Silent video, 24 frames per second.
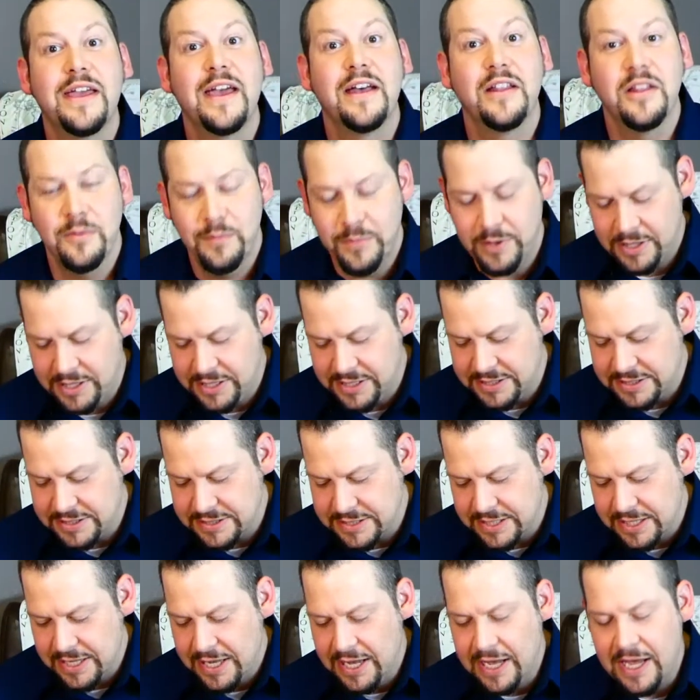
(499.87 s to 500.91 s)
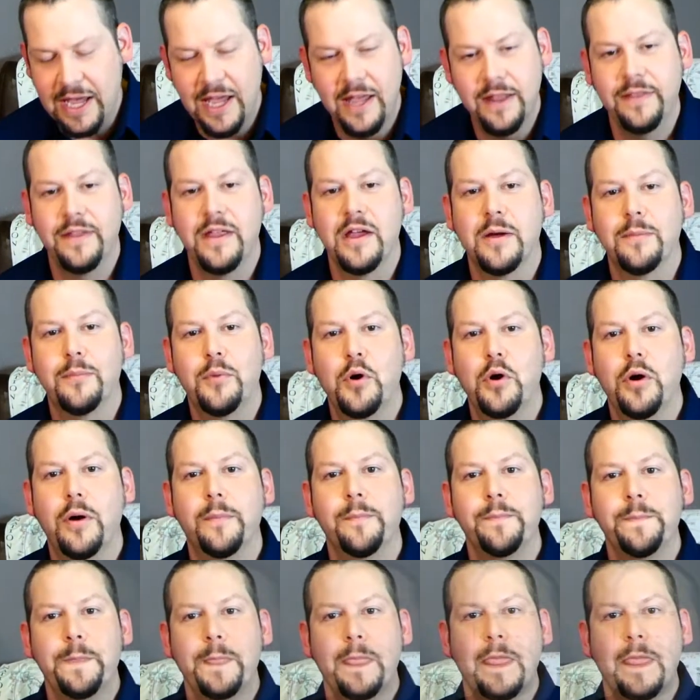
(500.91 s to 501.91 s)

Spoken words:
element is in their poem.